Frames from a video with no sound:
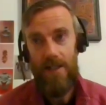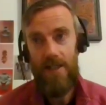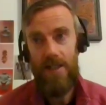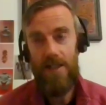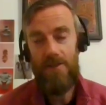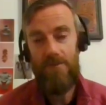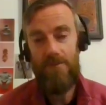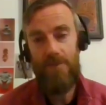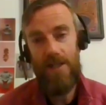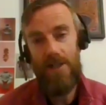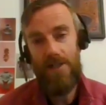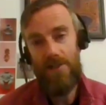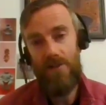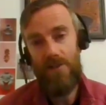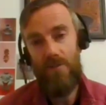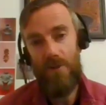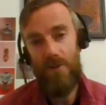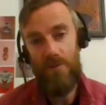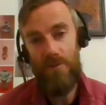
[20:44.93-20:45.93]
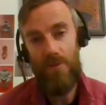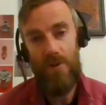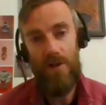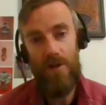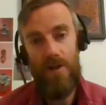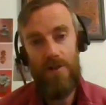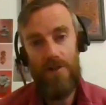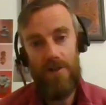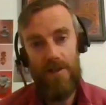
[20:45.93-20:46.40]
It makes so much more
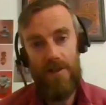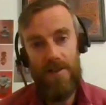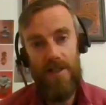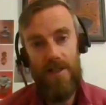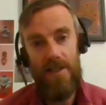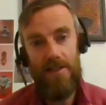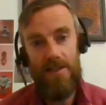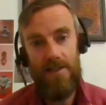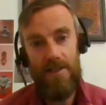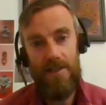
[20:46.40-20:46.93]
logical sense